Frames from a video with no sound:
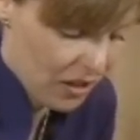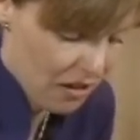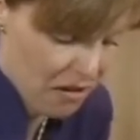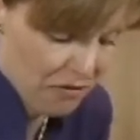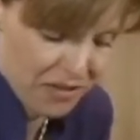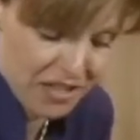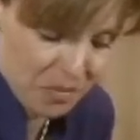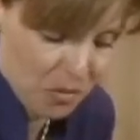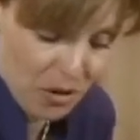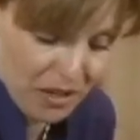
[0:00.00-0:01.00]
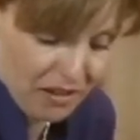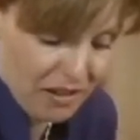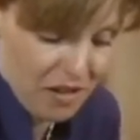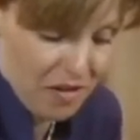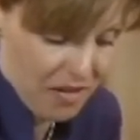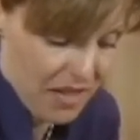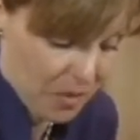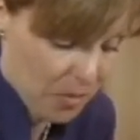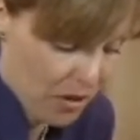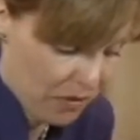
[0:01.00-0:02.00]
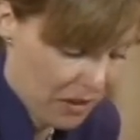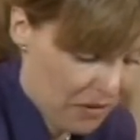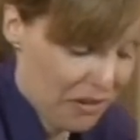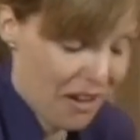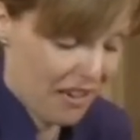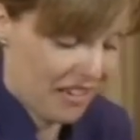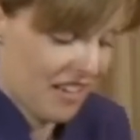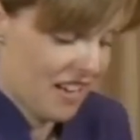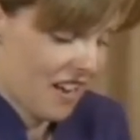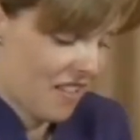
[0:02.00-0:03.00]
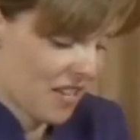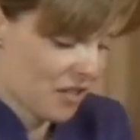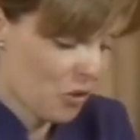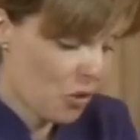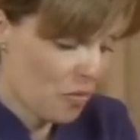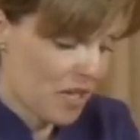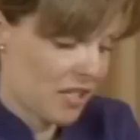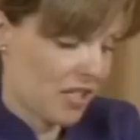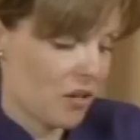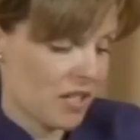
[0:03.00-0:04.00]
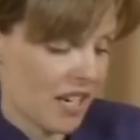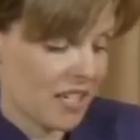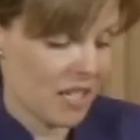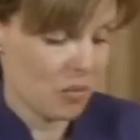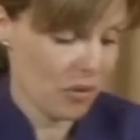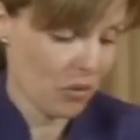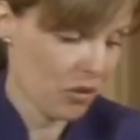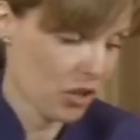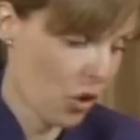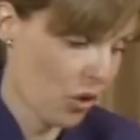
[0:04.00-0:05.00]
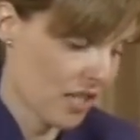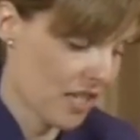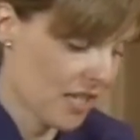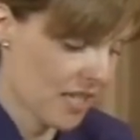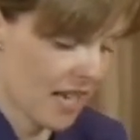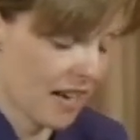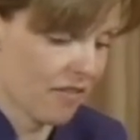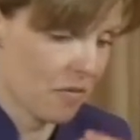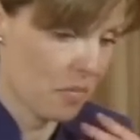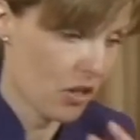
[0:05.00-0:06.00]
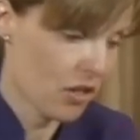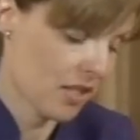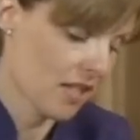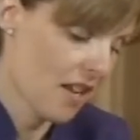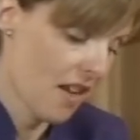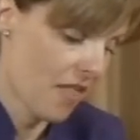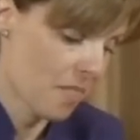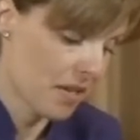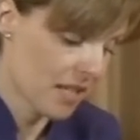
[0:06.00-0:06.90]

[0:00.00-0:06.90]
laugh at this point. And that's perfectly fine, and that's normally associated with all the toxins there, and because they've been